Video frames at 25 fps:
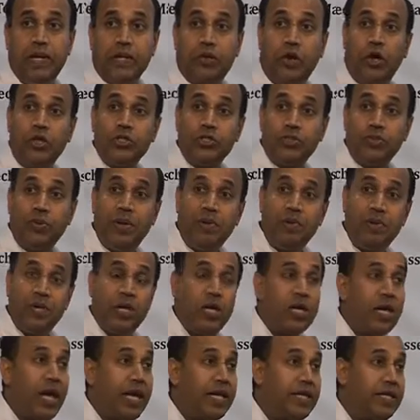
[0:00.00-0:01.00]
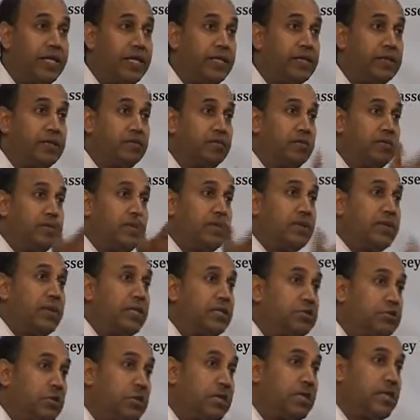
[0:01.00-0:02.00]
consumer may not like it,
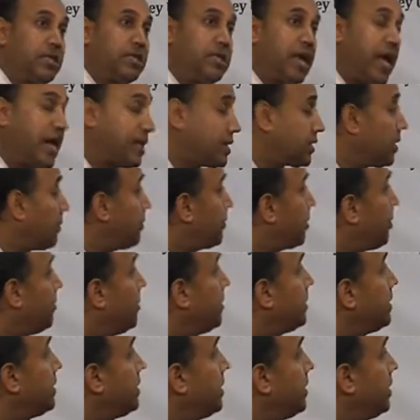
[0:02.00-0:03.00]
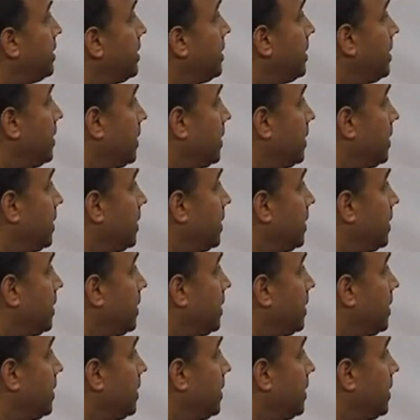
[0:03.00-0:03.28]
that is what the acceptability.